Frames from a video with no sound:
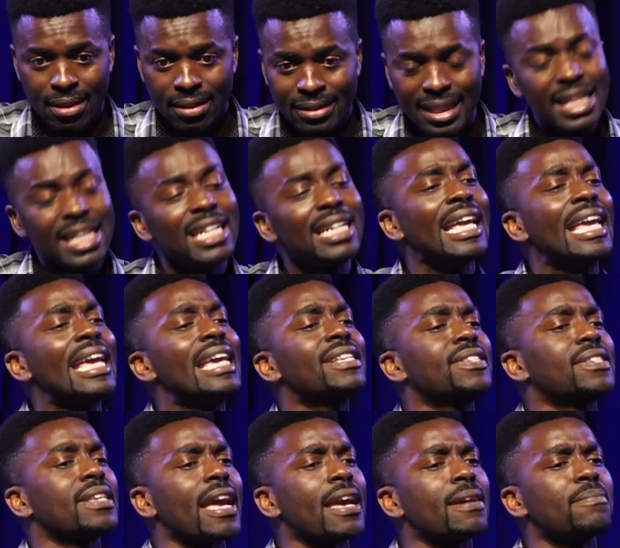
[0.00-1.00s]
Didn't He
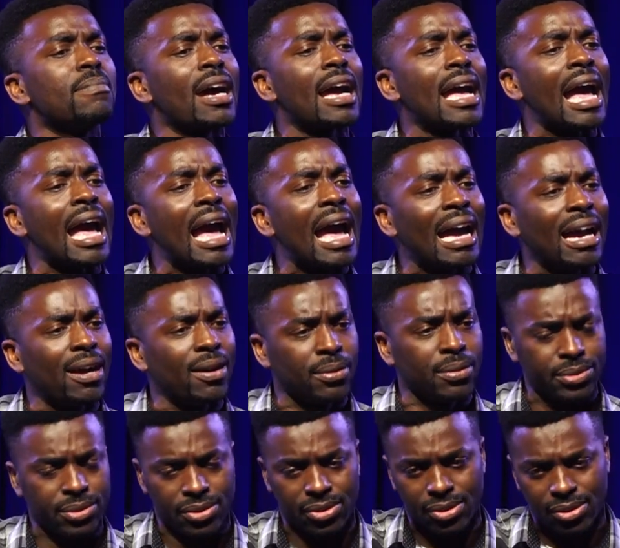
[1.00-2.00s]
say, My
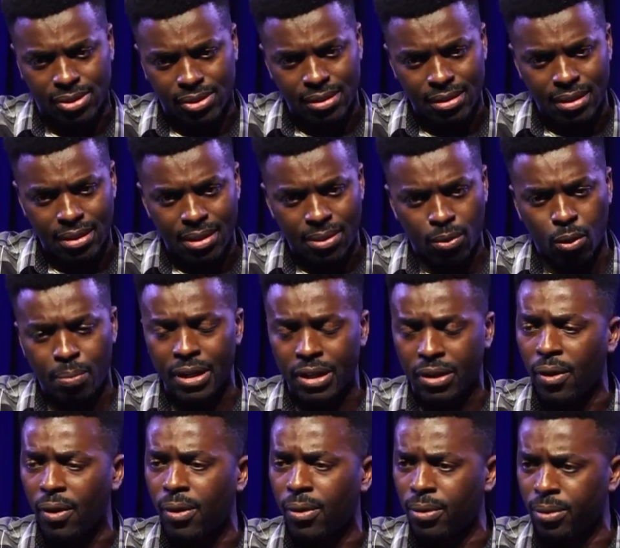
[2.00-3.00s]
house will be
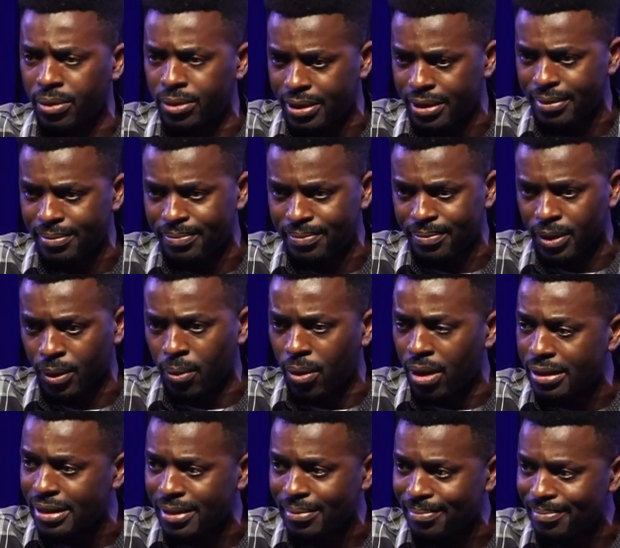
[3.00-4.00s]
called
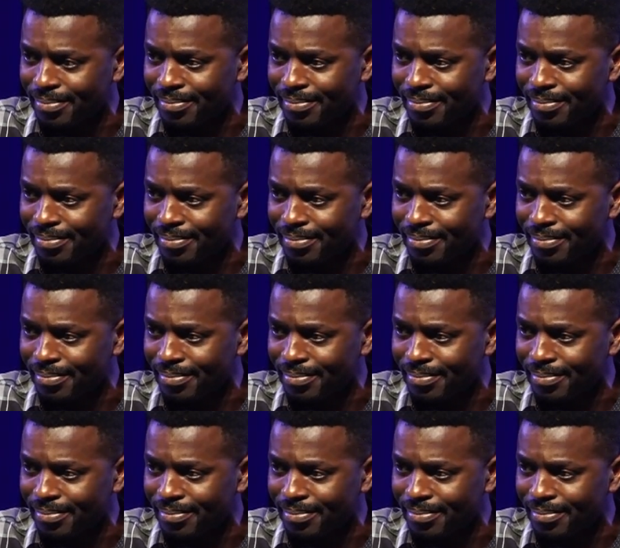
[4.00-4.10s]
what?